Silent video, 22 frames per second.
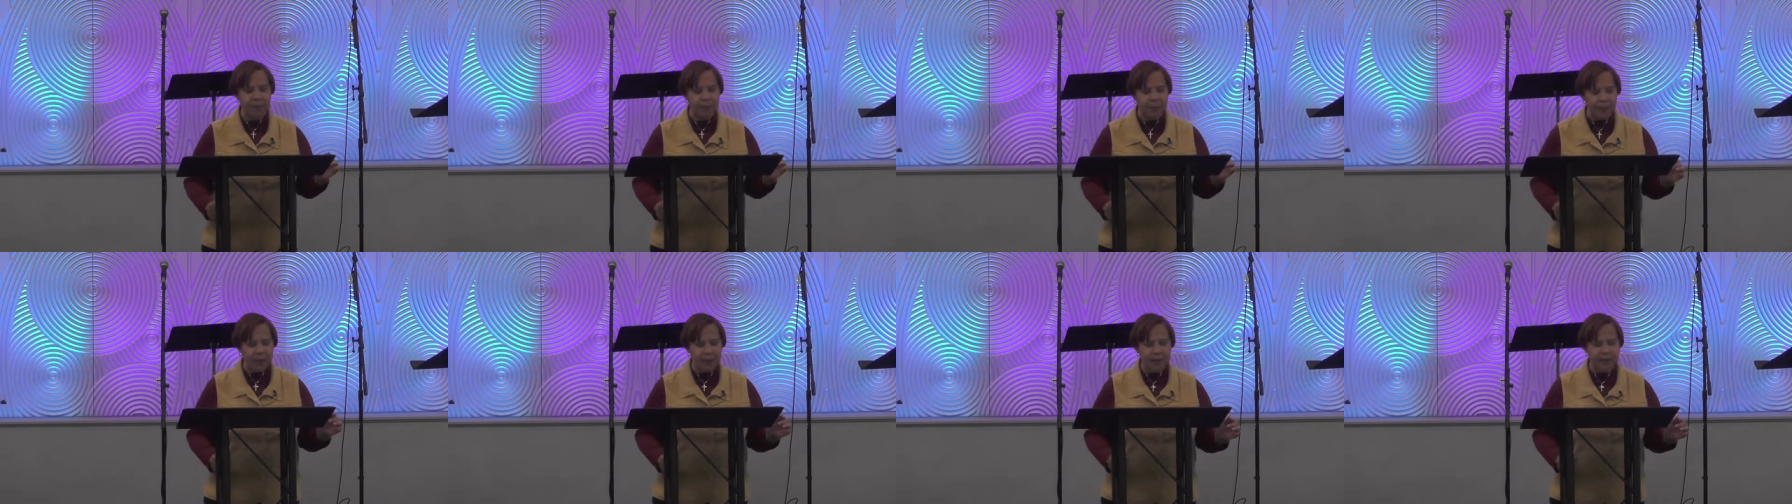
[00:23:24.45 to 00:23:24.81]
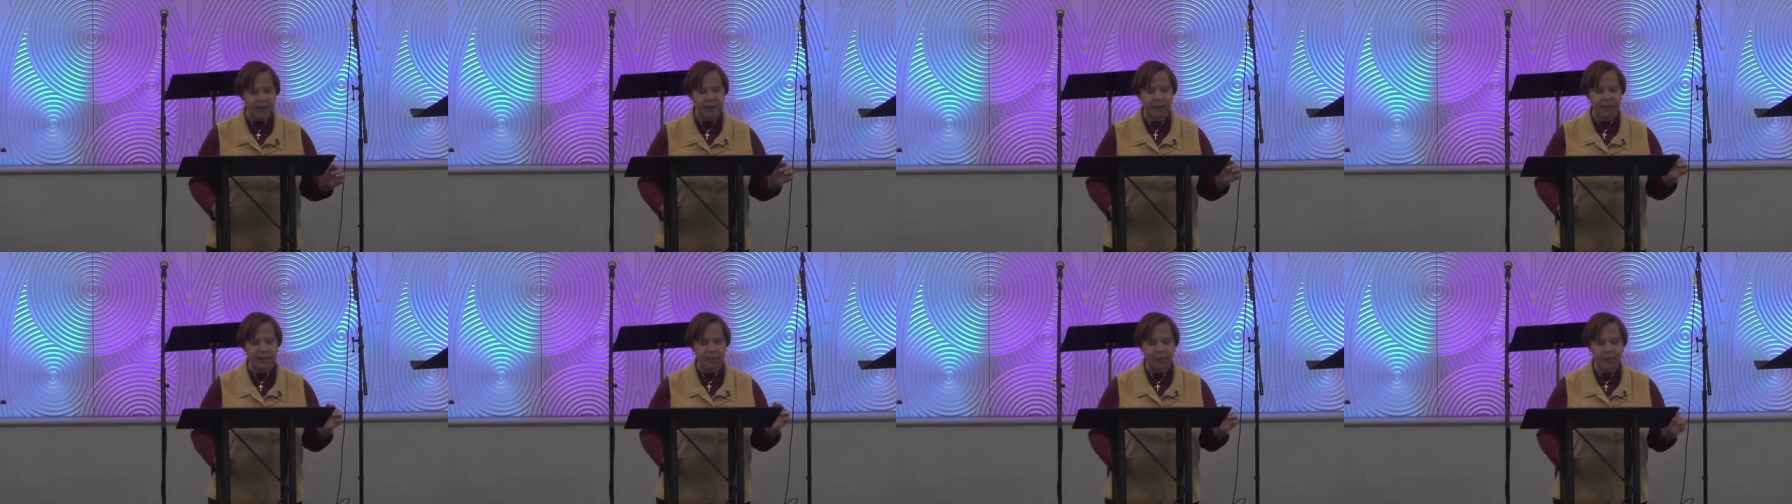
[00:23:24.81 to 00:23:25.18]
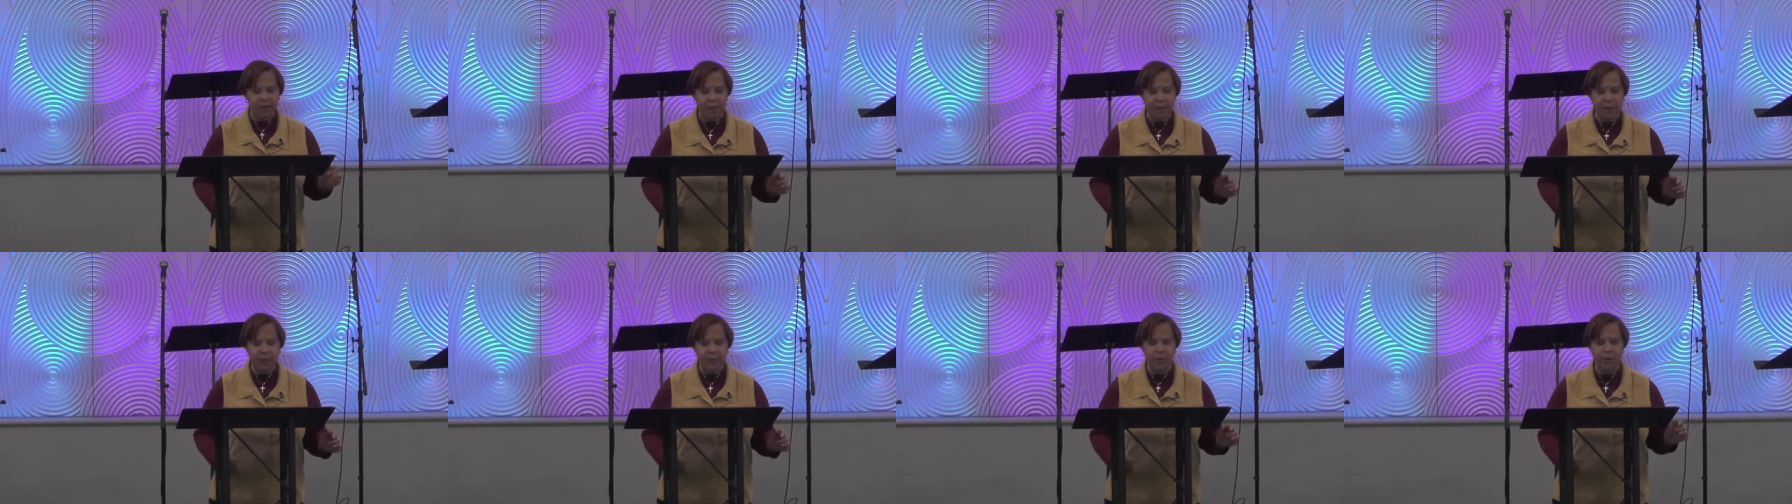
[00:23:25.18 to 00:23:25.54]
praises of
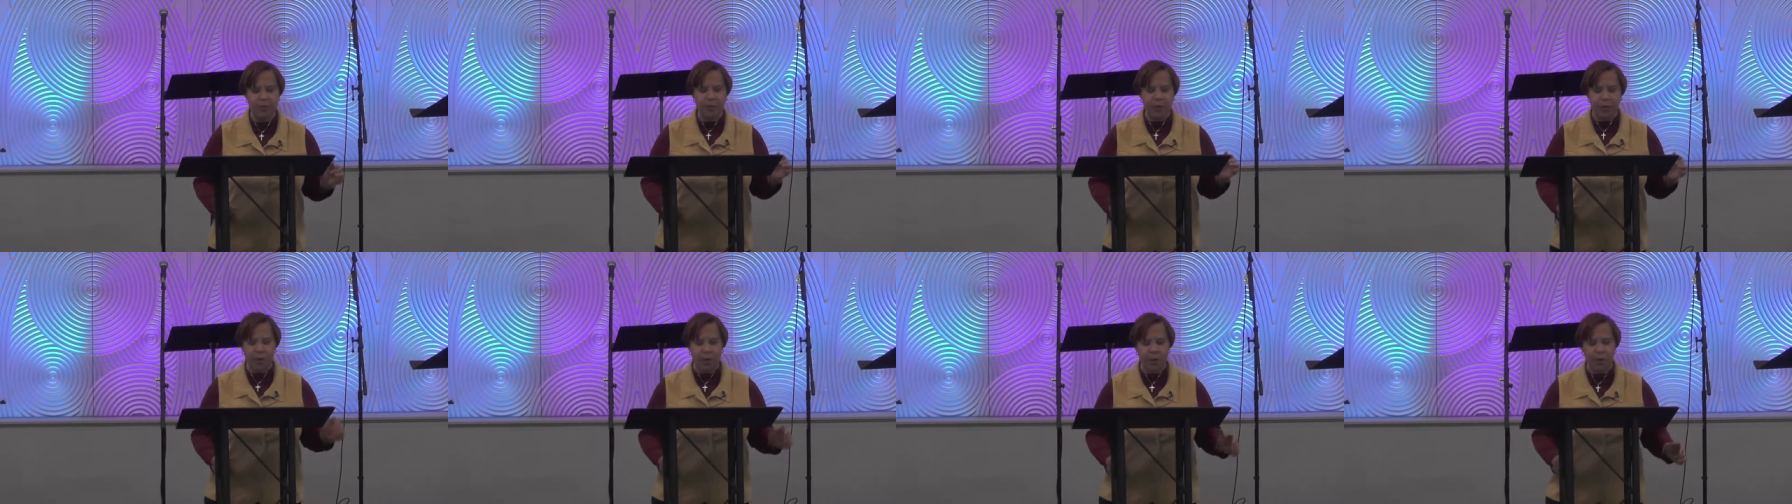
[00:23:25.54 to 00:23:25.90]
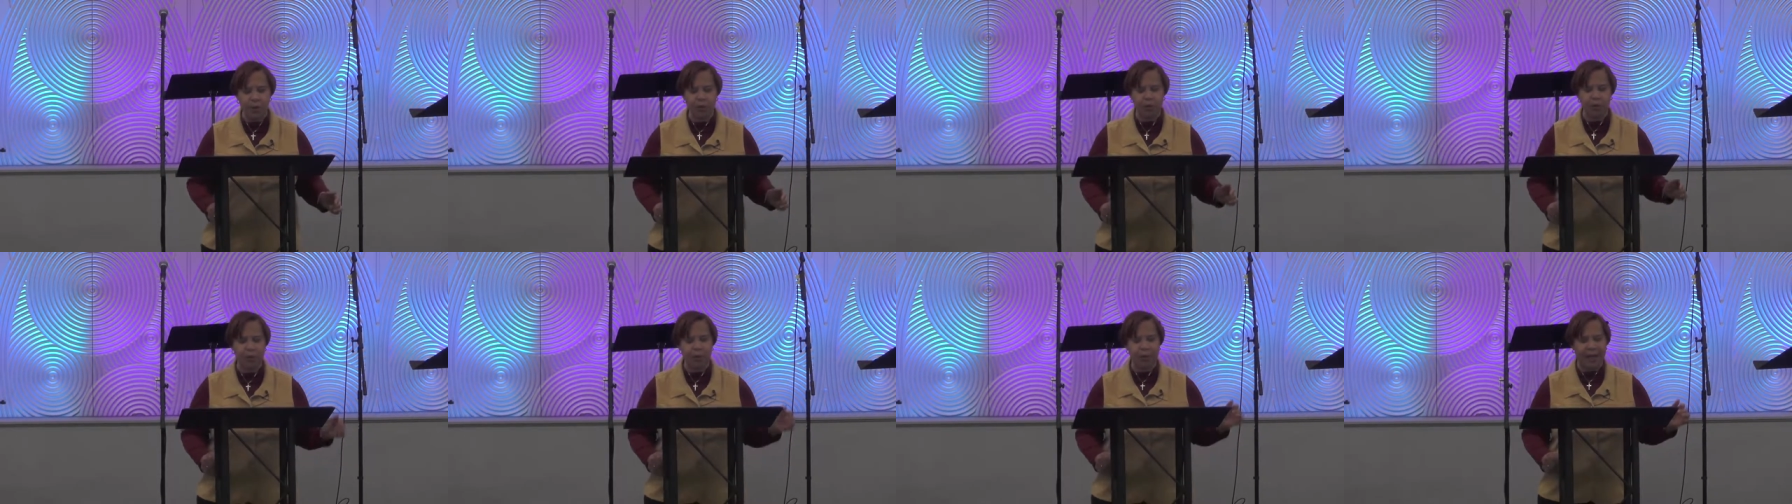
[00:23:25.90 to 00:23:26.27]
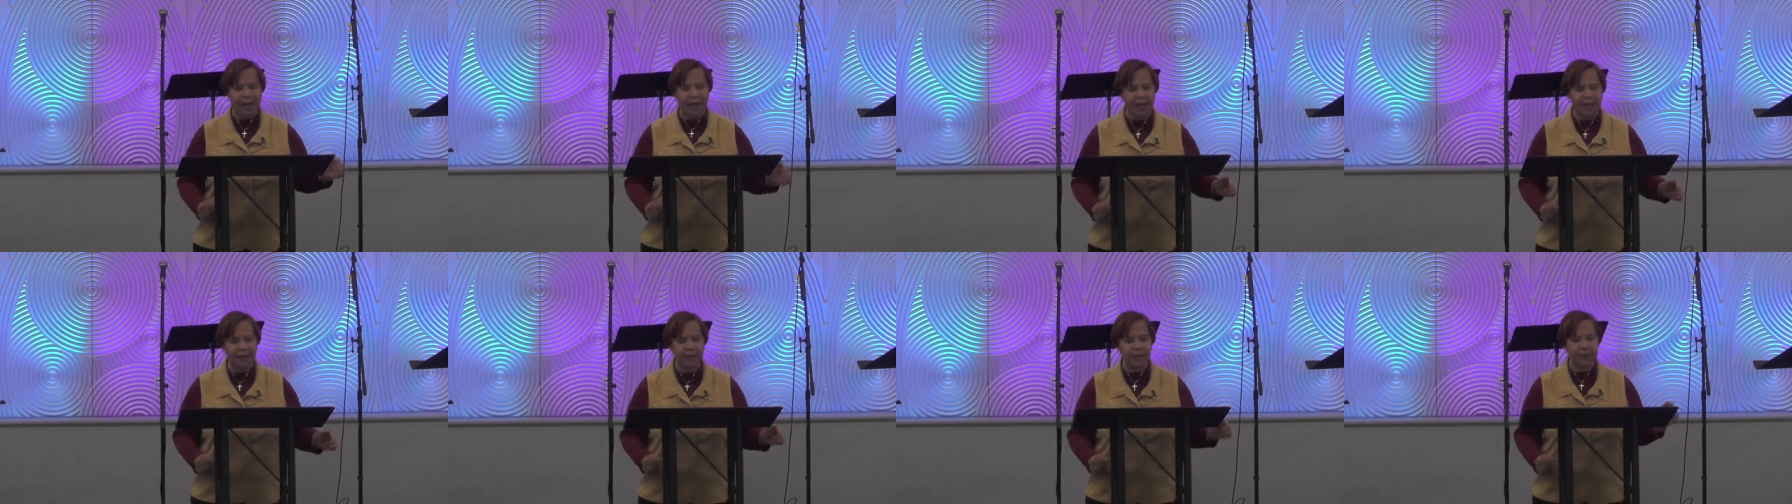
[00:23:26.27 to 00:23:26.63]
him who called you
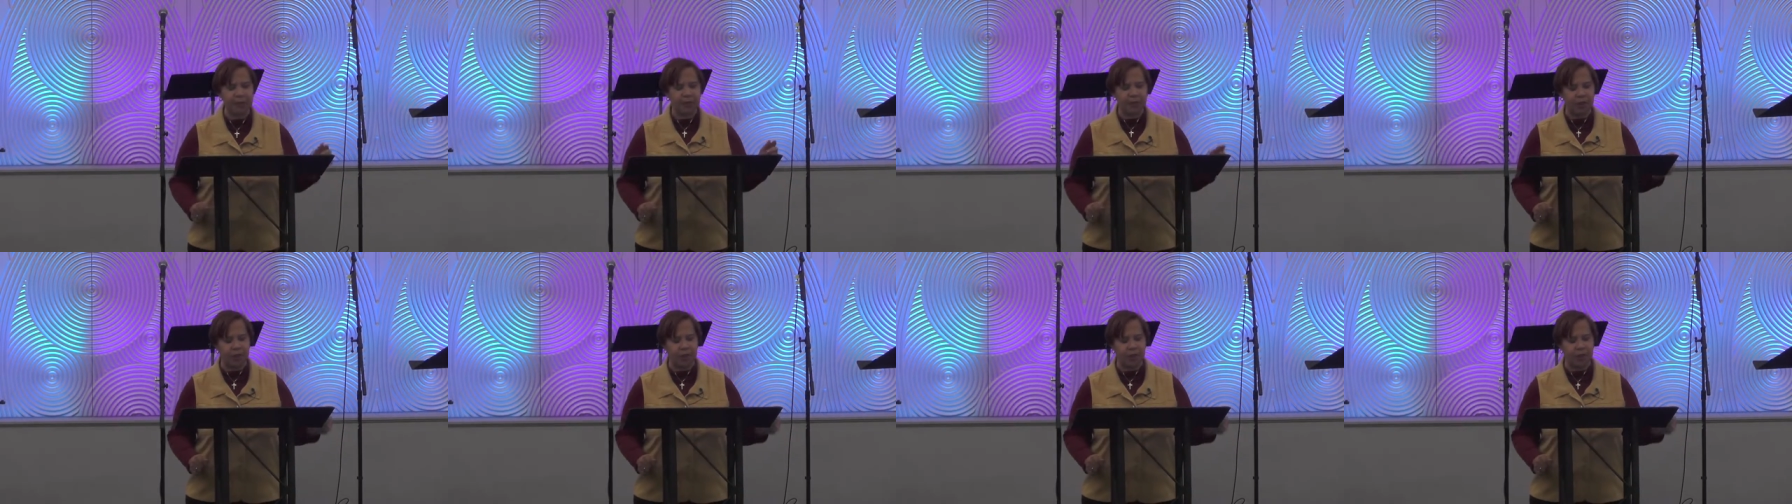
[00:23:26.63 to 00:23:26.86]
out of